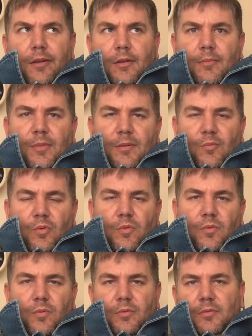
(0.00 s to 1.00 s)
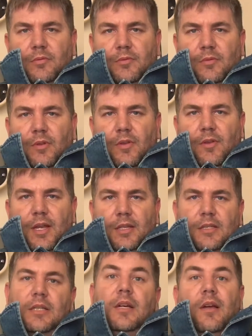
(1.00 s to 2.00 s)
a bit more on
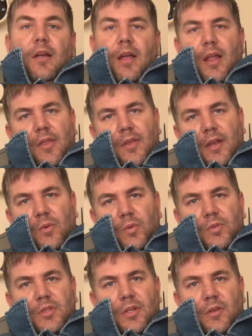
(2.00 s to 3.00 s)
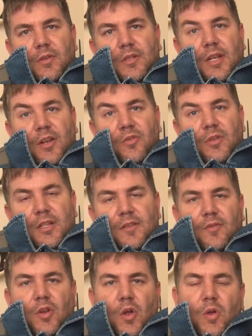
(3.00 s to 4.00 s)
that. And then also there's 100 Days
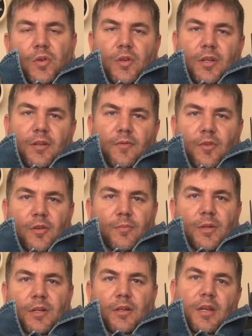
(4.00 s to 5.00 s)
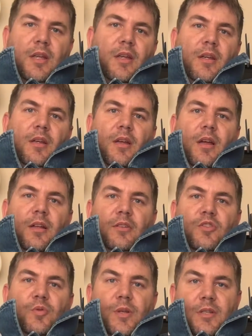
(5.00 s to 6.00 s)
of Code. You can follow me on
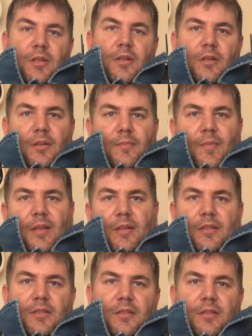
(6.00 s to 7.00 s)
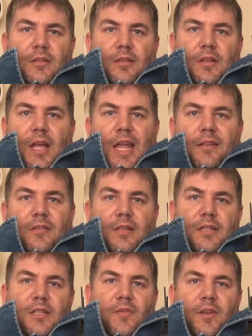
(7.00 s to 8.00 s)
Twitter. It's at
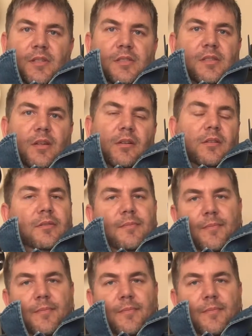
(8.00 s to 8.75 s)
Teens Fund Sale.